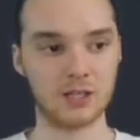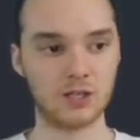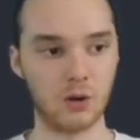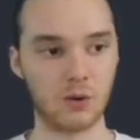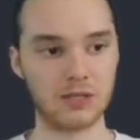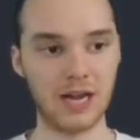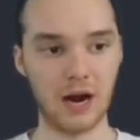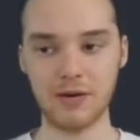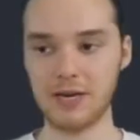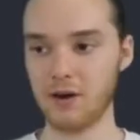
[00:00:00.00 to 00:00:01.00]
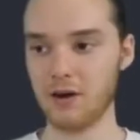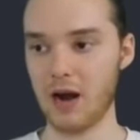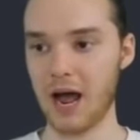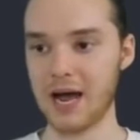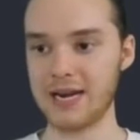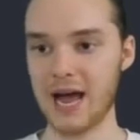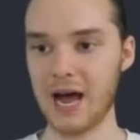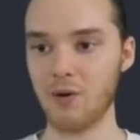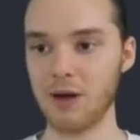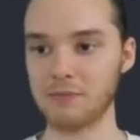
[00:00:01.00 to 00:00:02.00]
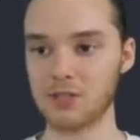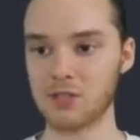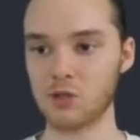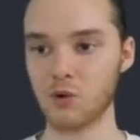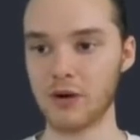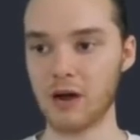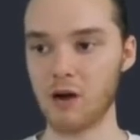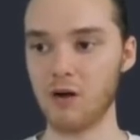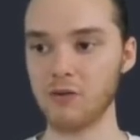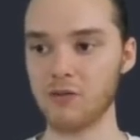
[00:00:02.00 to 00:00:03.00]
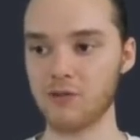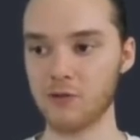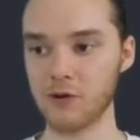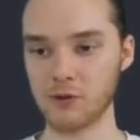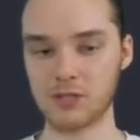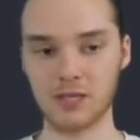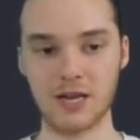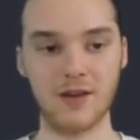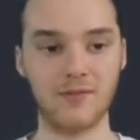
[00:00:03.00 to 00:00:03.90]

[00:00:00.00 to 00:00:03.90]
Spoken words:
So down here, I now am storing all the fruits